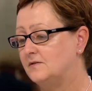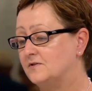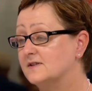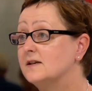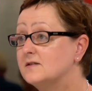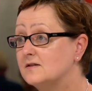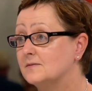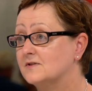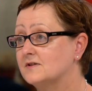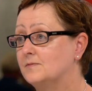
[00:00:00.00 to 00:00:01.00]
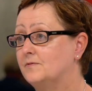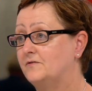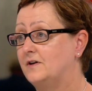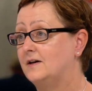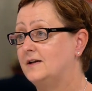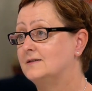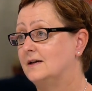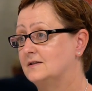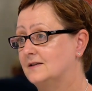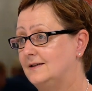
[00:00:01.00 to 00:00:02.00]
different systems to provide
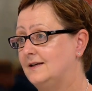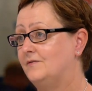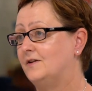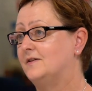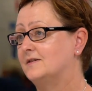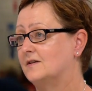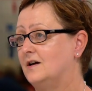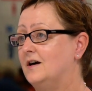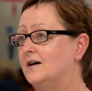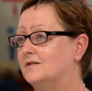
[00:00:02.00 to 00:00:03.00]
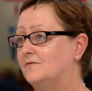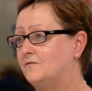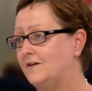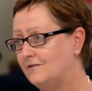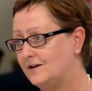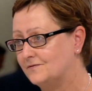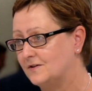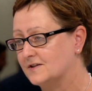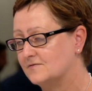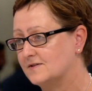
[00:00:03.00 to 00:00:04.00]
and deliver this kind of very
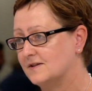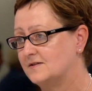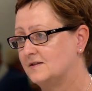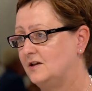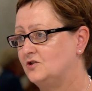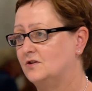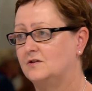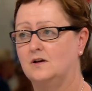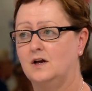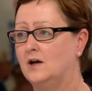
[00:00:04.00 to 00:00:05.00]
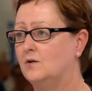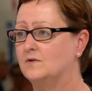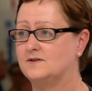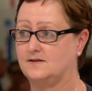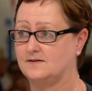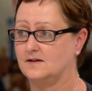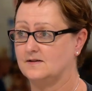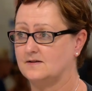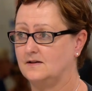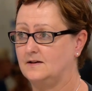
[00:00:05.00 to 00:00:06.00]
advanced resuscitation was
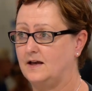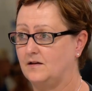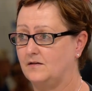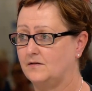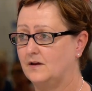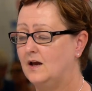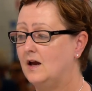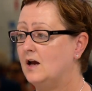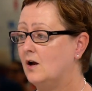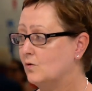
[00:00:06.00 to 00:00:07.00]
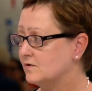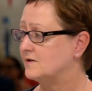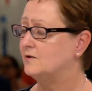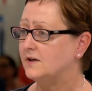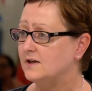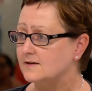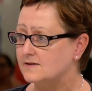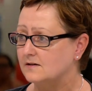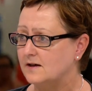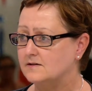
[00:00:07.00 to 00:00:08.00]
discussed at length. Also looking at
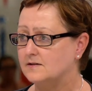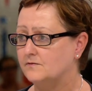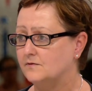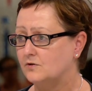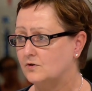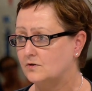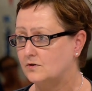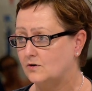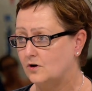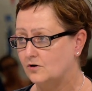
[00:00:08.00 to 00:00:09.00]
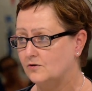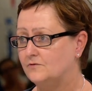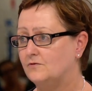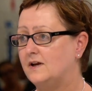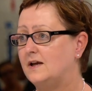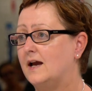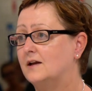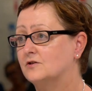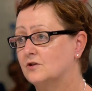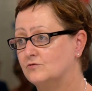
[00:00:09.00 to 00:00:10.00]
selective coronary
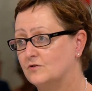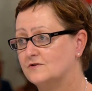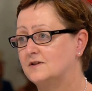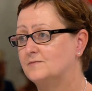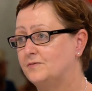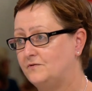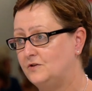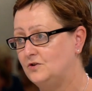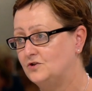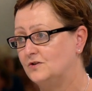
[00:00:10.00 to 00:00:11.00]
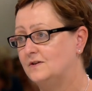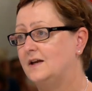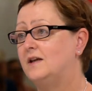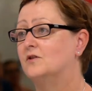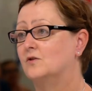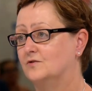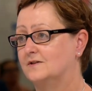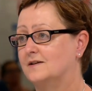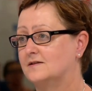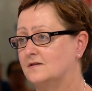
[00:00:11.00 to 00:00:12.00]
and carotid perfusion in the
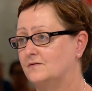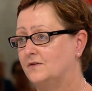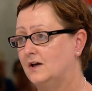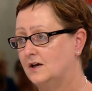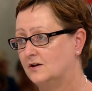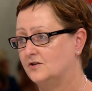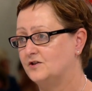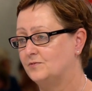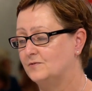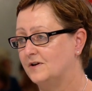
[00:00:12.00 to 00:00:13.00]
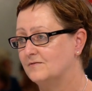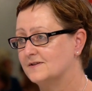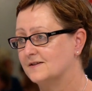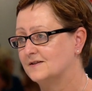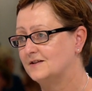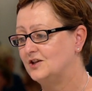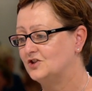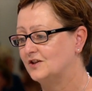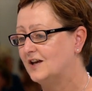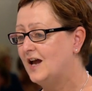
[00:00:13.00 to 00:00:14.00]
context of cardiopulmonary
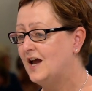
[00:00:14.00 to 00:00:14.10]
resuscitation.